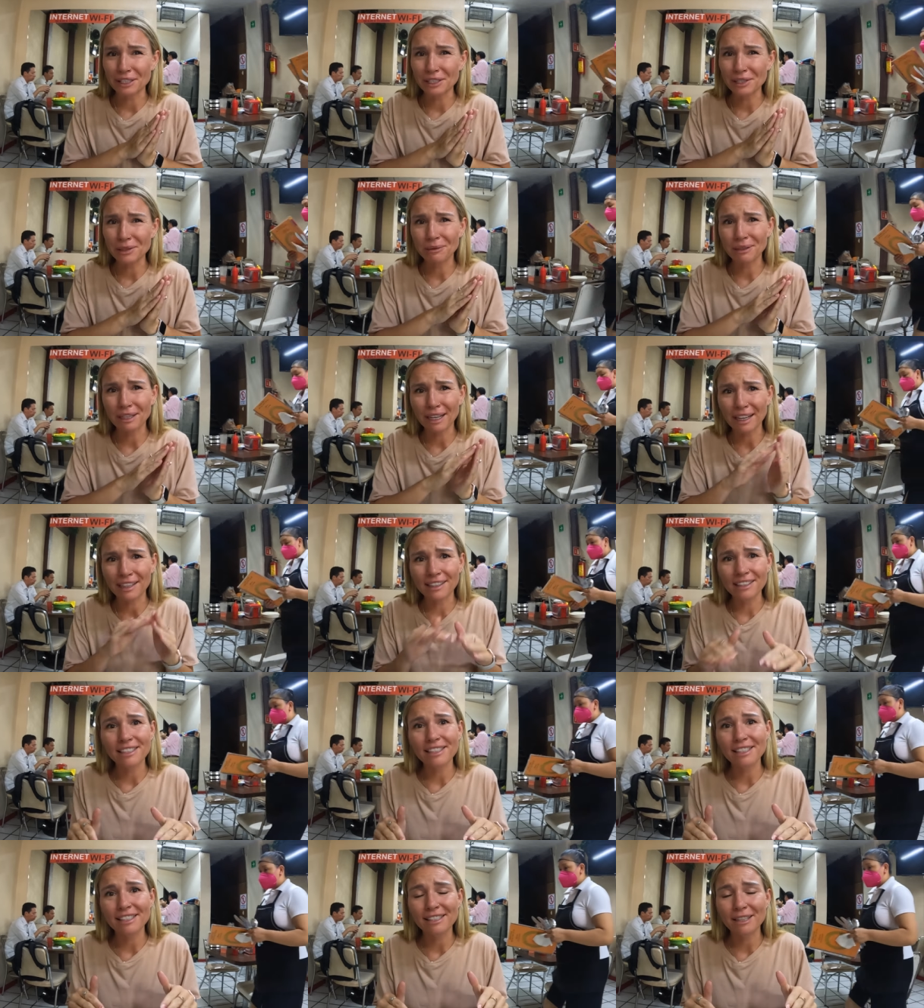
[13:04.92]
so we kind of
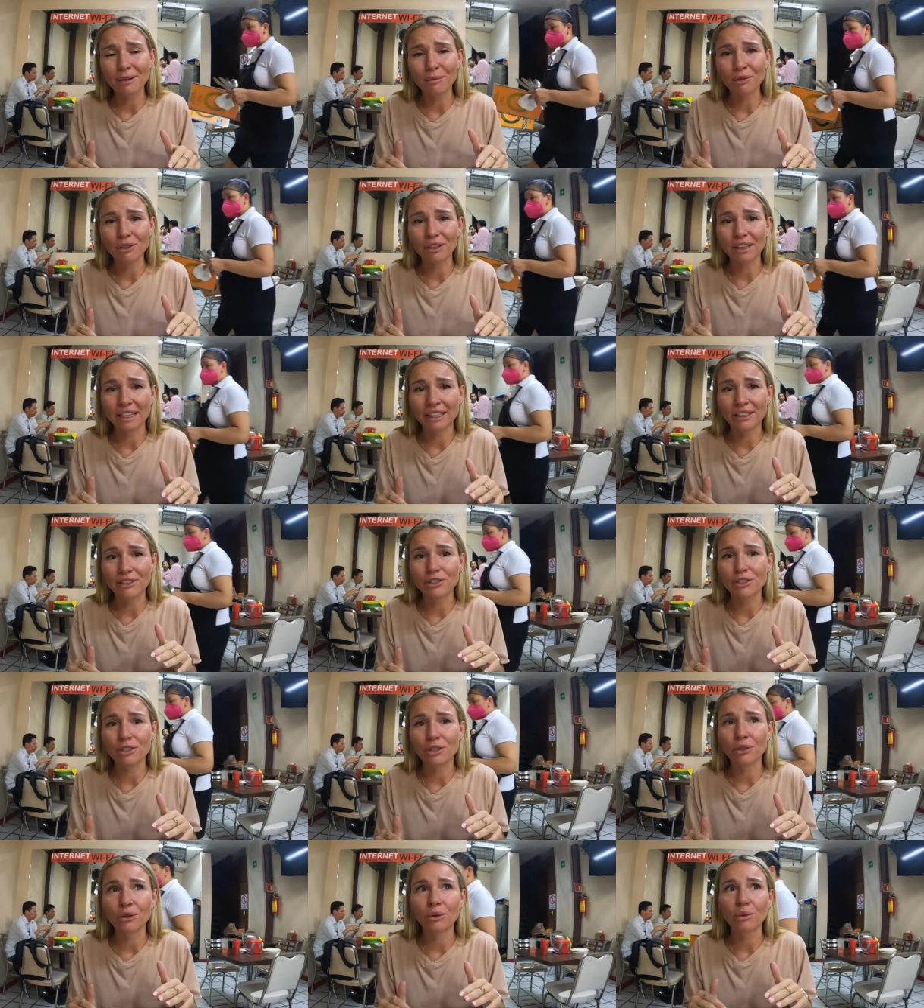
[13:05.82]
just stumbled
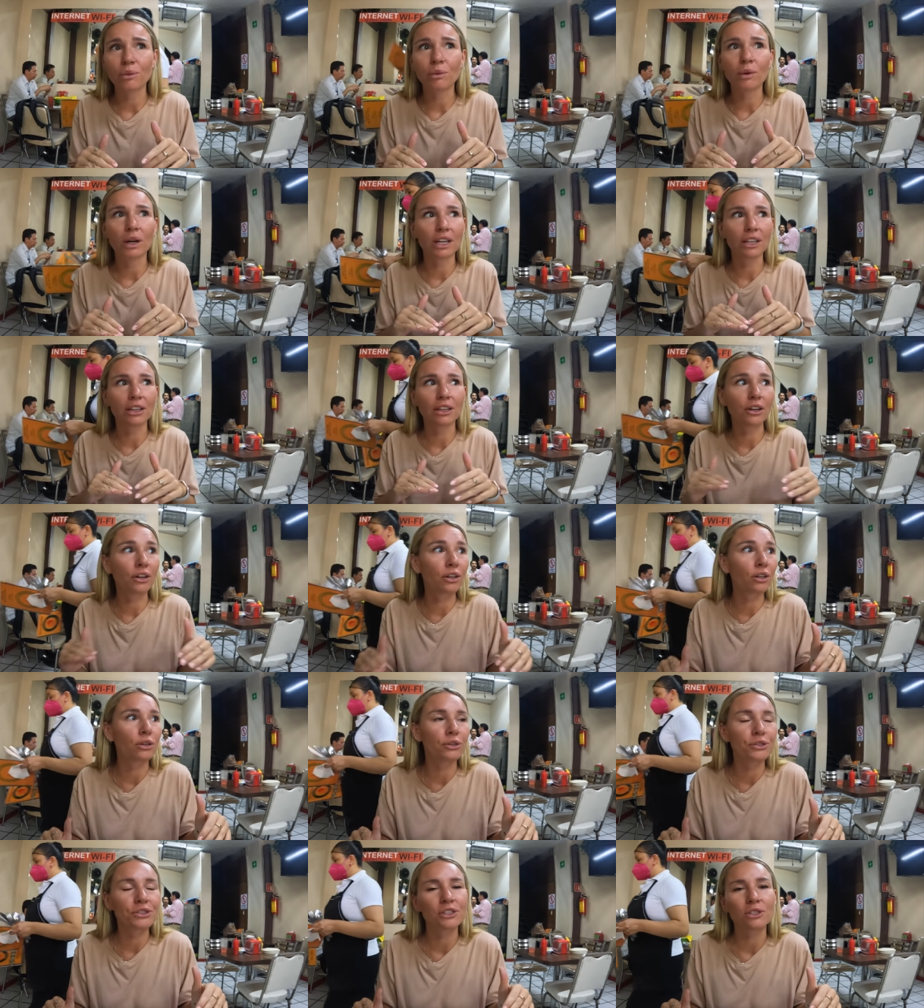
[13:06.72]
into one of the
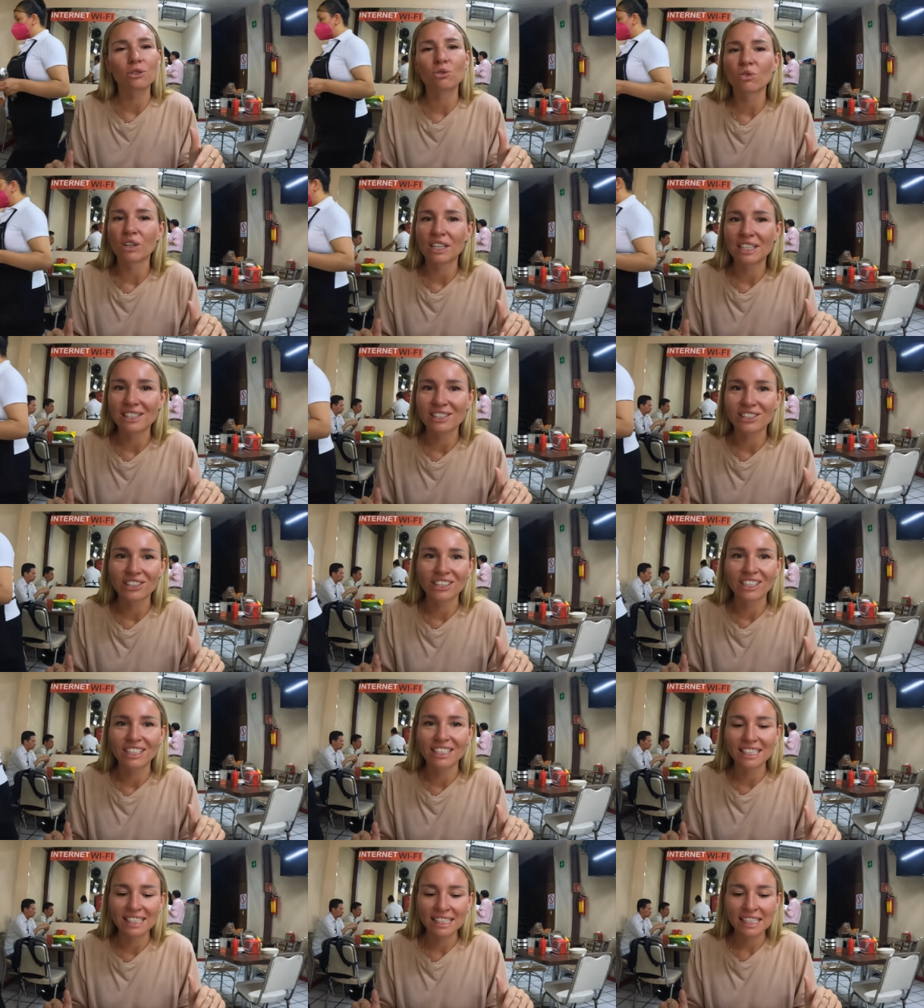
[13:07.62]
closest
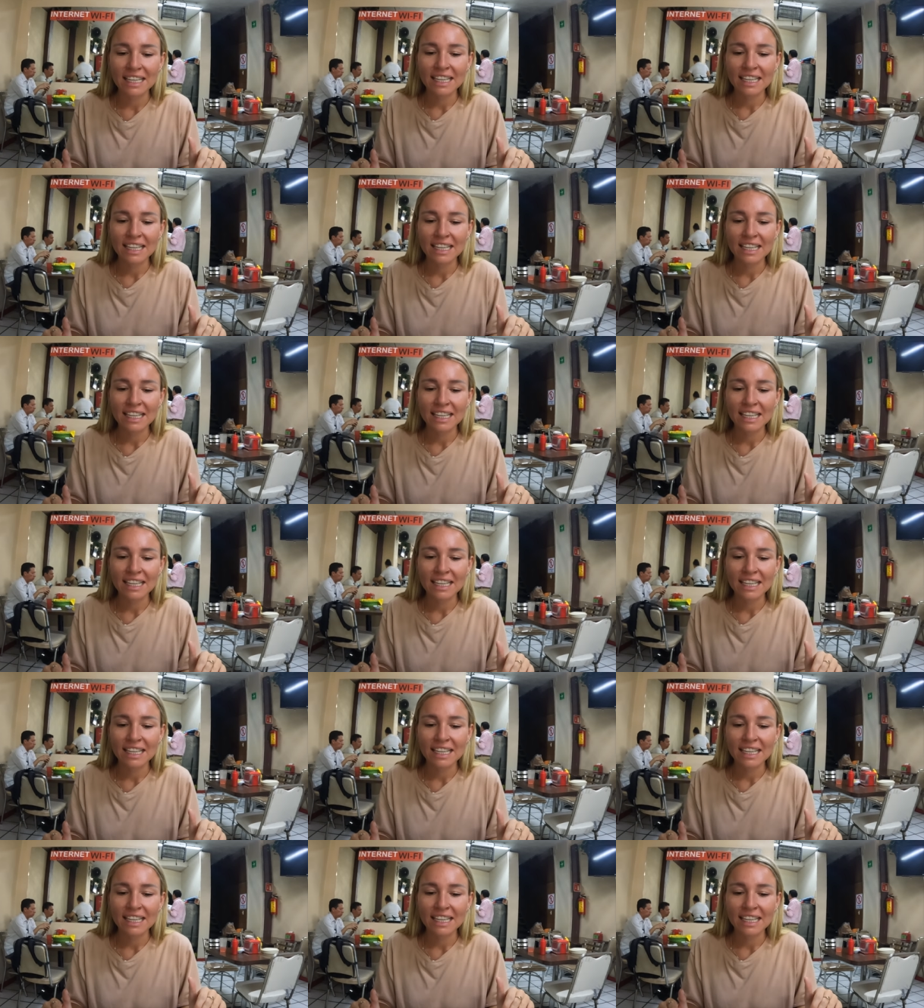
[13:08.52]
restaurants